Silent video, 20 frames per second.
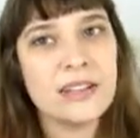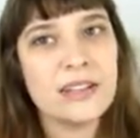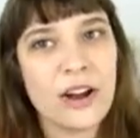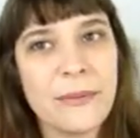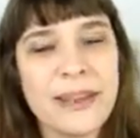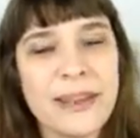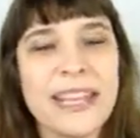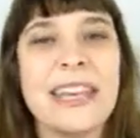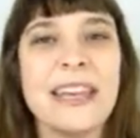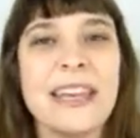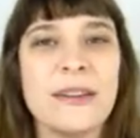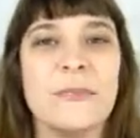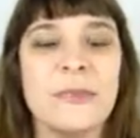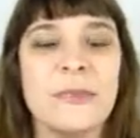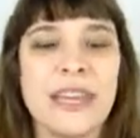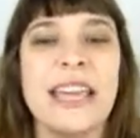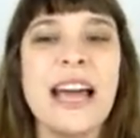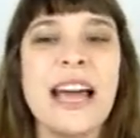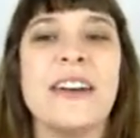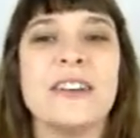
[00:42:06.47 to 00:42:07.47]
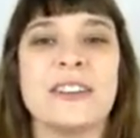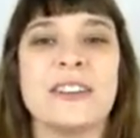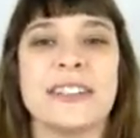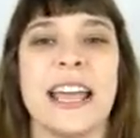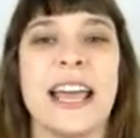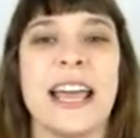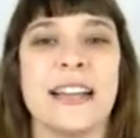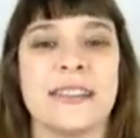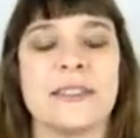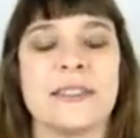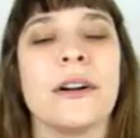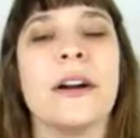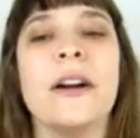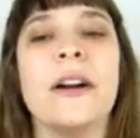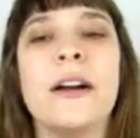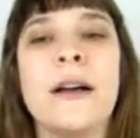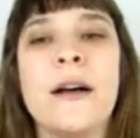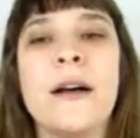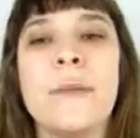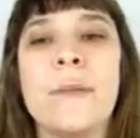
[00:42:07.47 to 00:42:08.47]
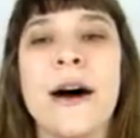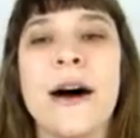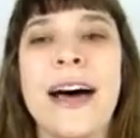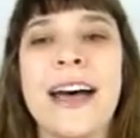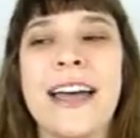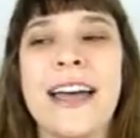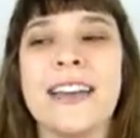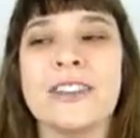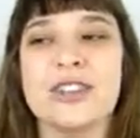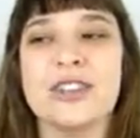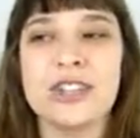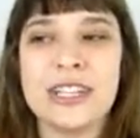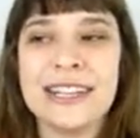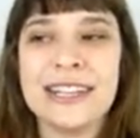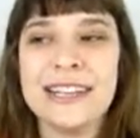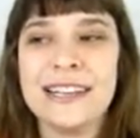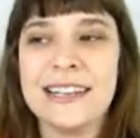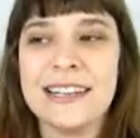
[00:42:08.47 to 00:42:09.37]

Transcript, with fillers: You know, I mean, he he understands her, but she,